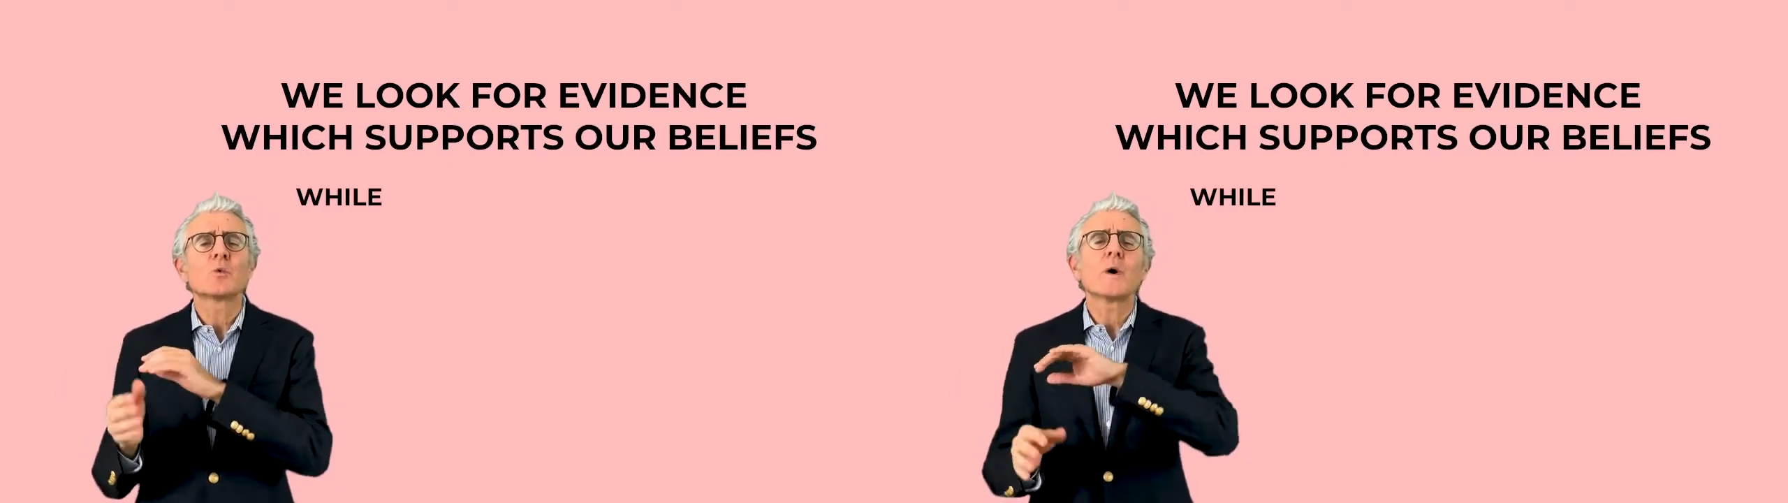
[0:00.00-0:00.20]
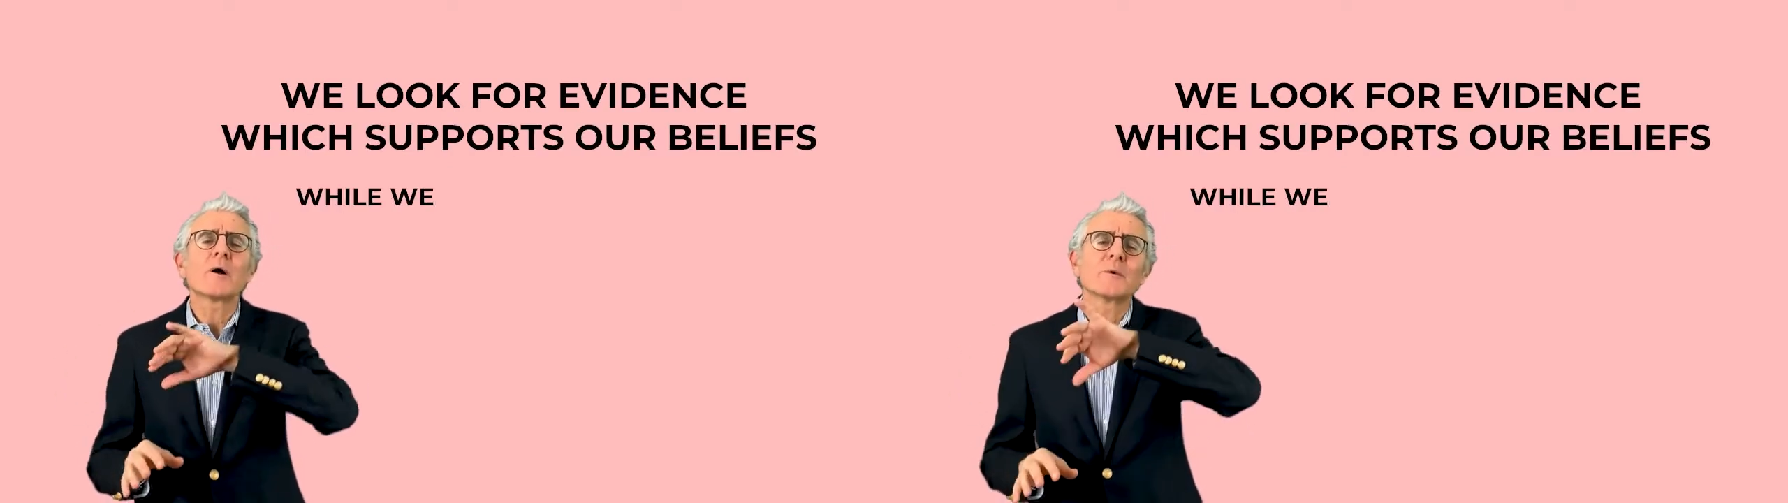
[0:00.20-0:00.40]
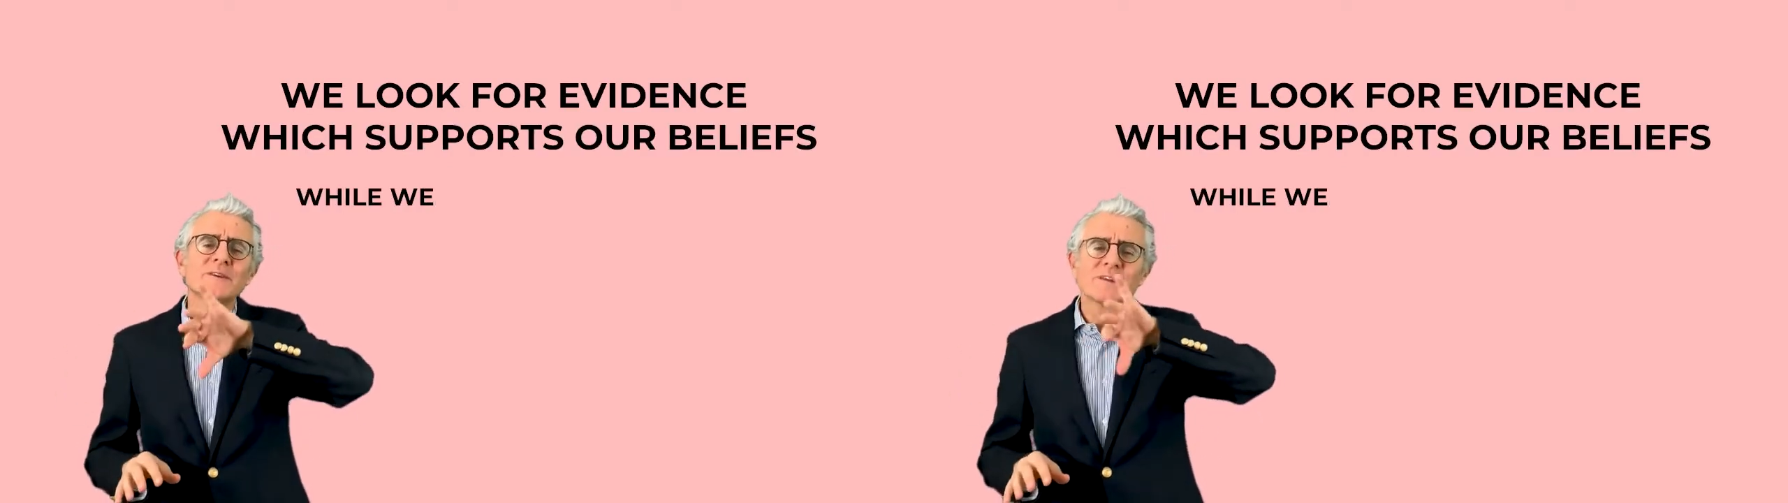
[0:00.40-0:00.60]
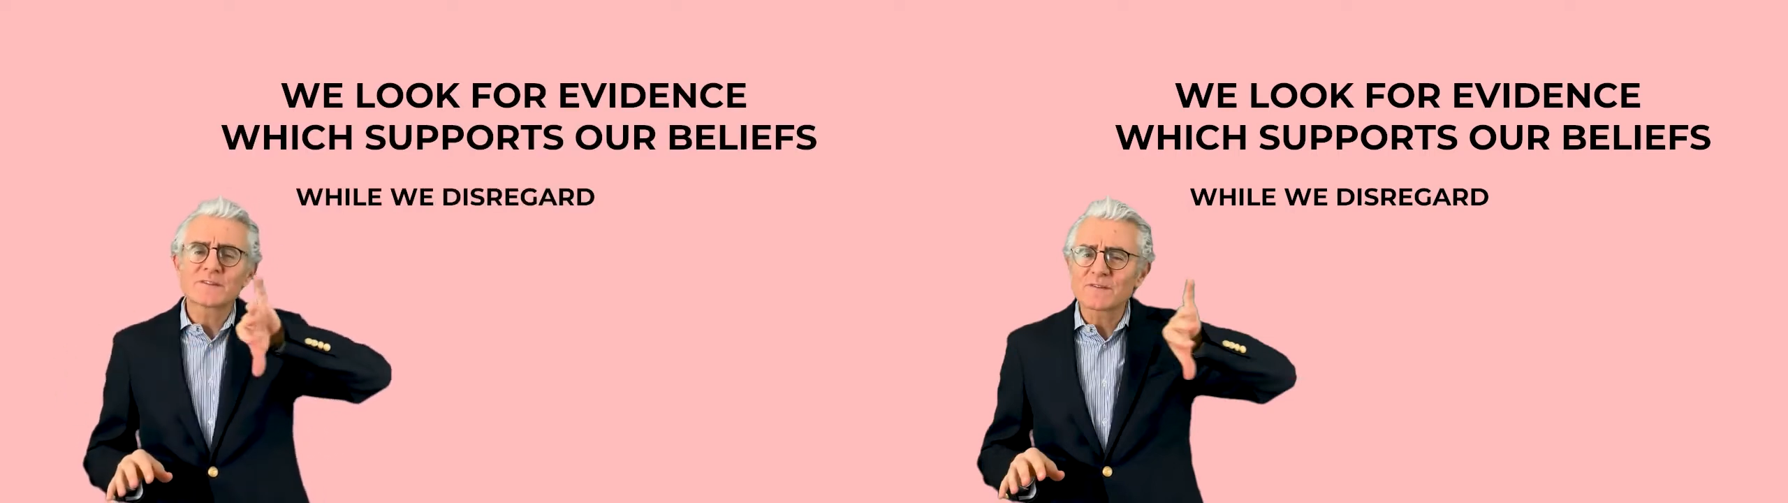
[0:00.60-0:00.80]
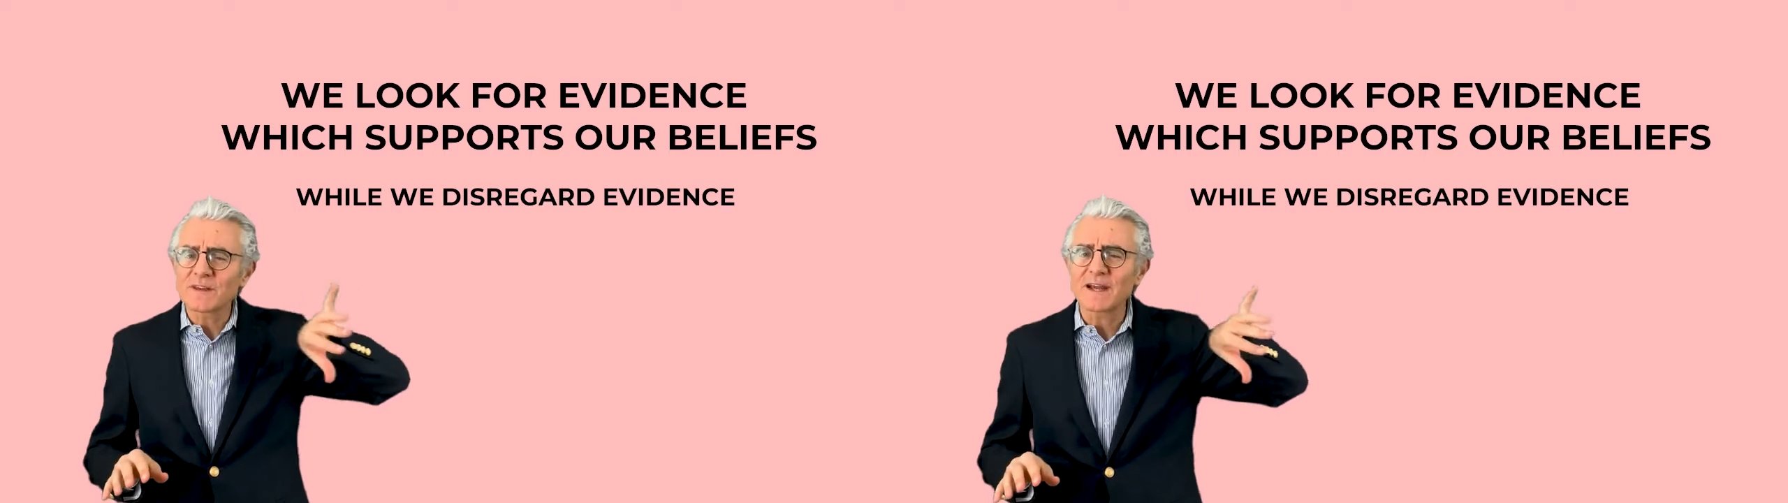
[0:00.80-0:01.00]
while we
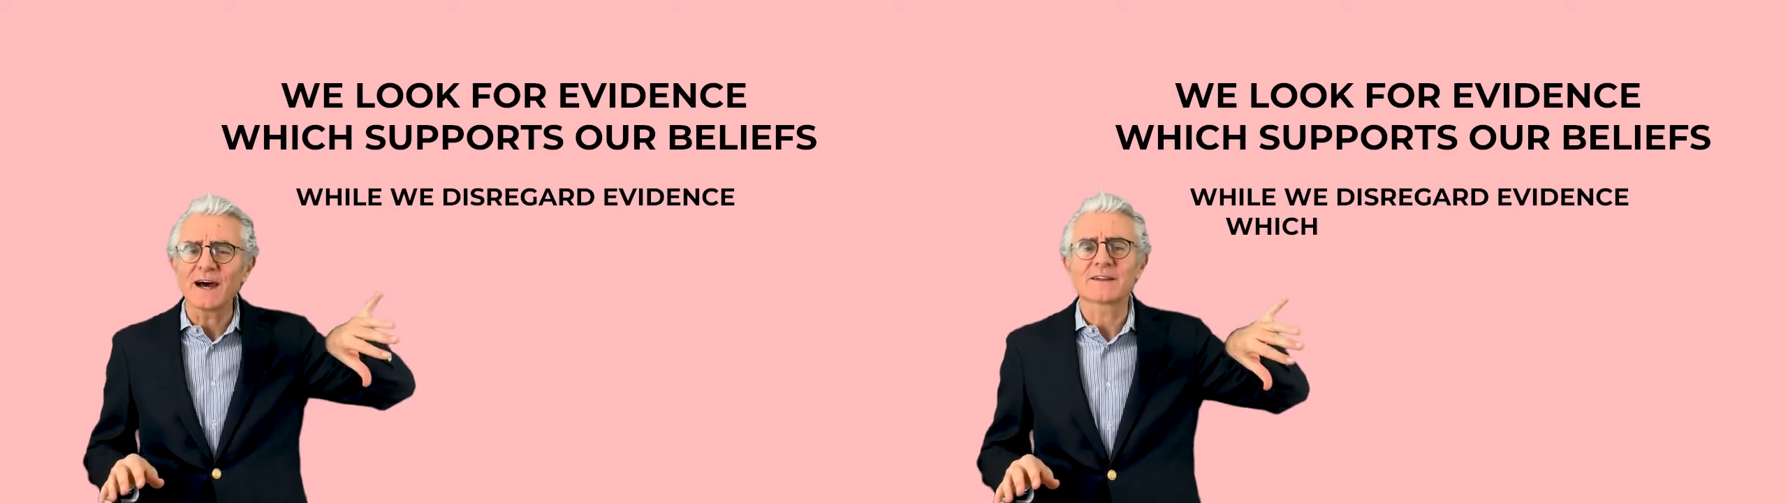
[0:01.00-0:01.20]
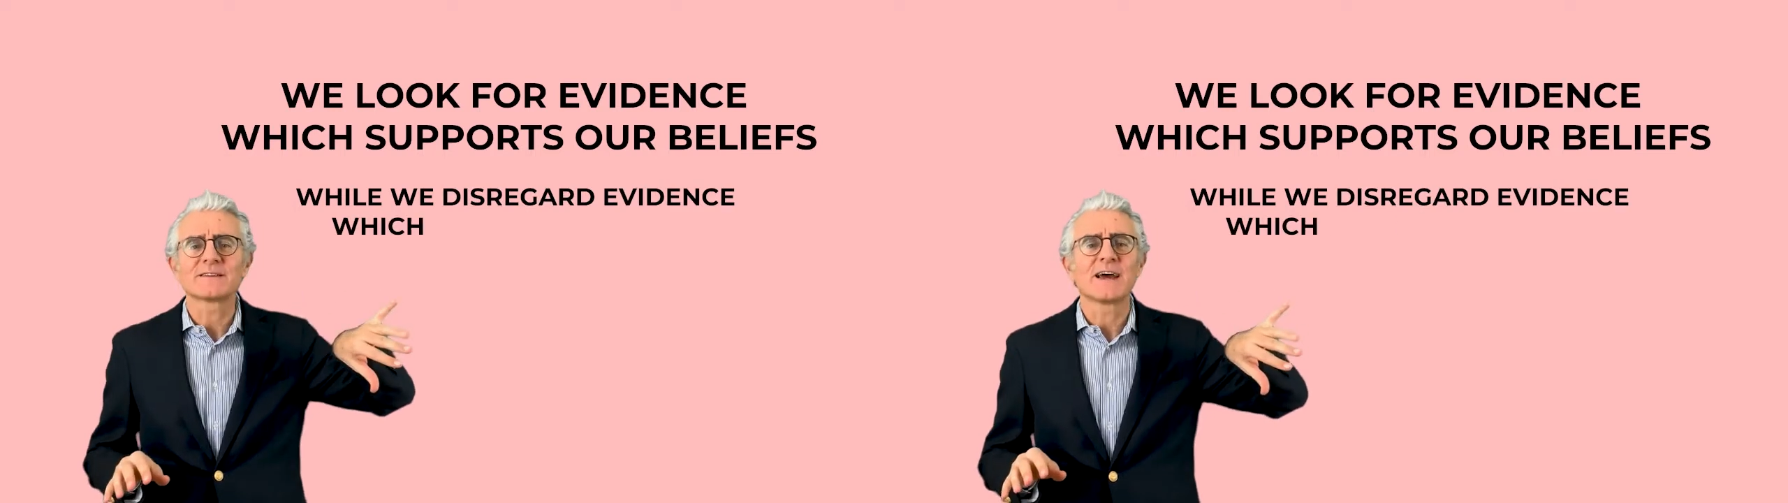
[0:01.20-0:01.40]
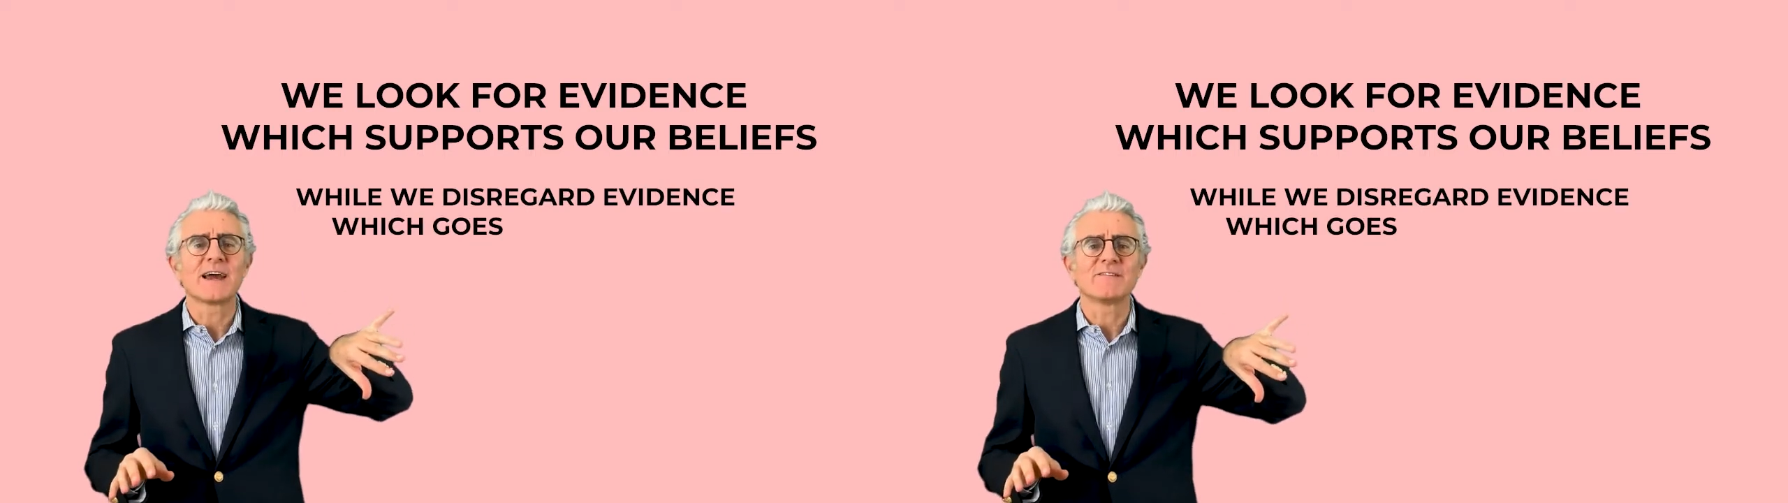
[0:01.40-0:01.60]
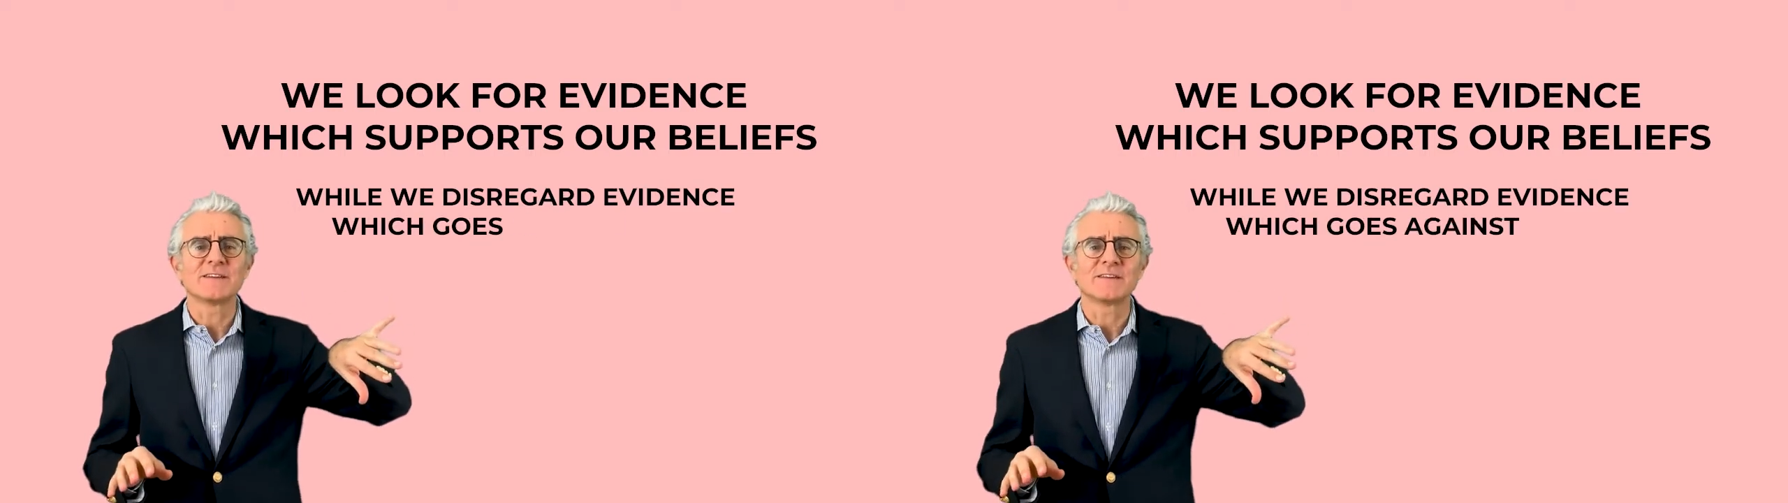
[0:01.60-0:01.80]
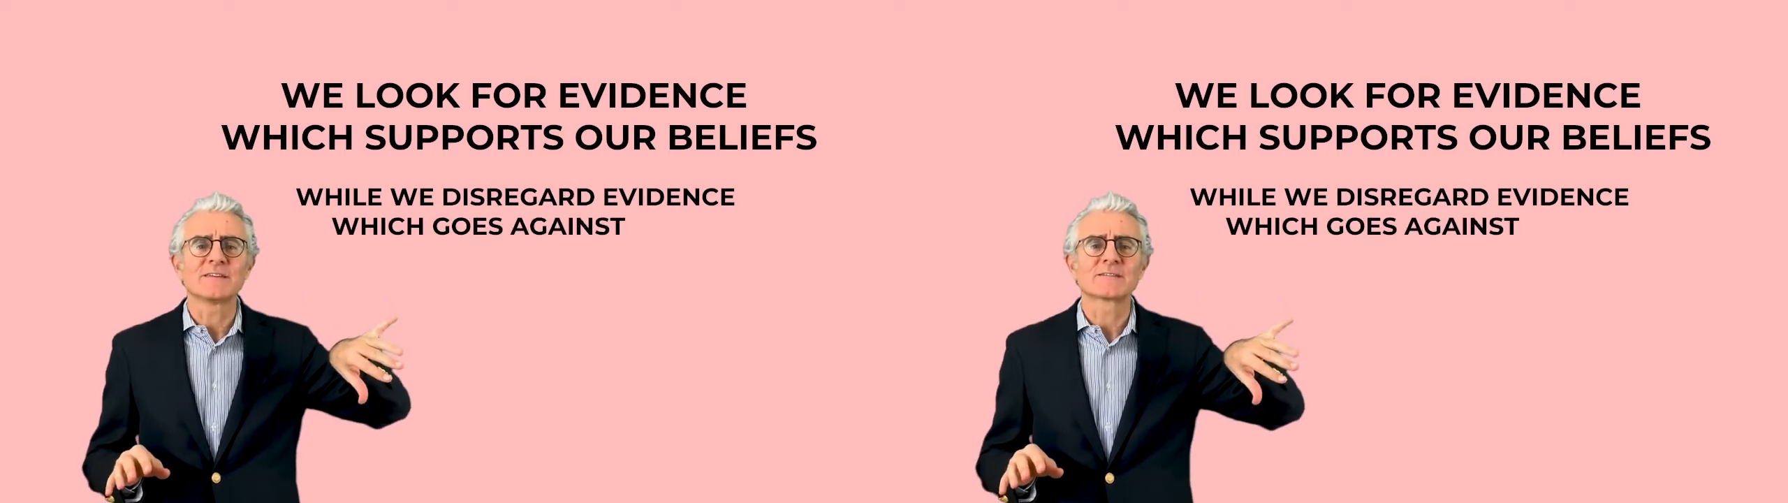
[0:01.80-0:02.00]
disregard
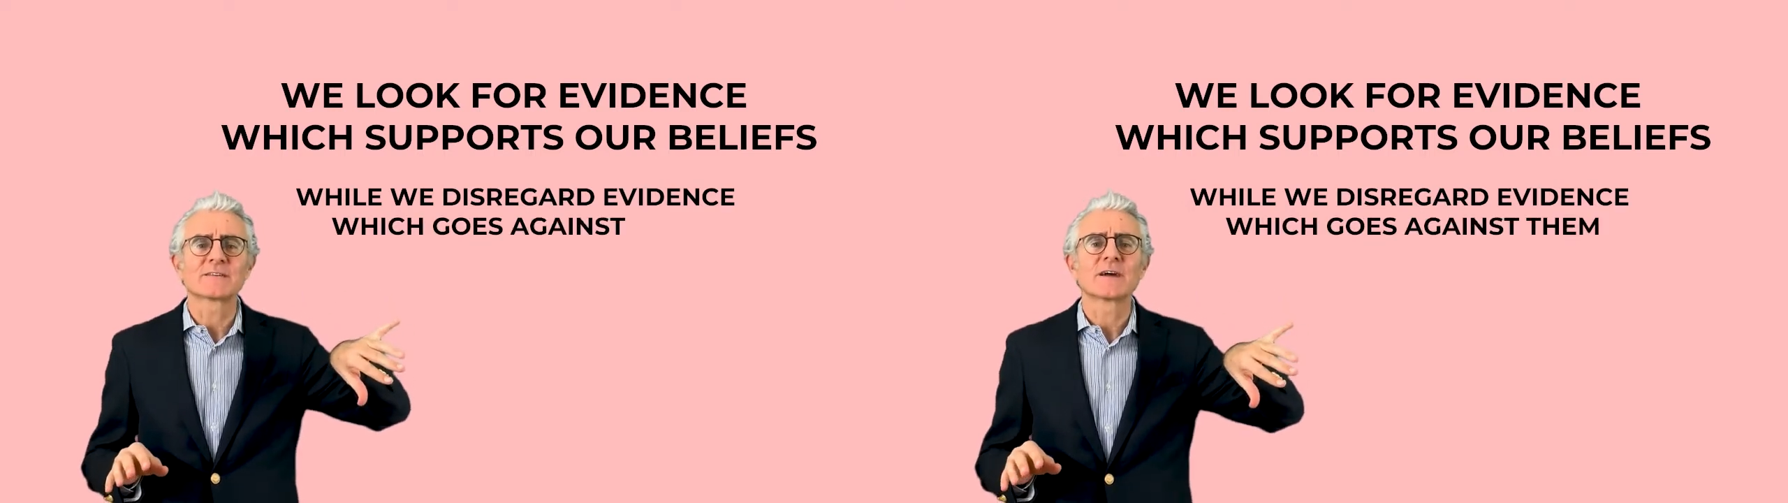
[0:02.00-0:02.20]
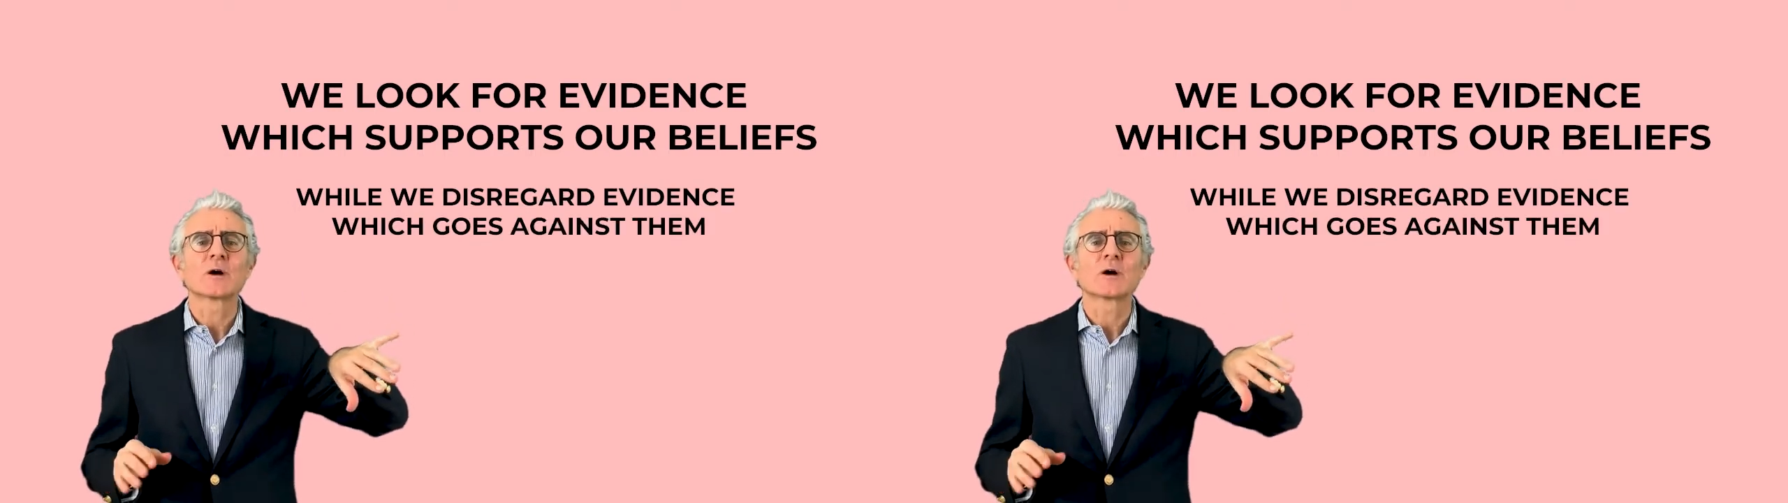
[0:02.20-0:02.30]
evidence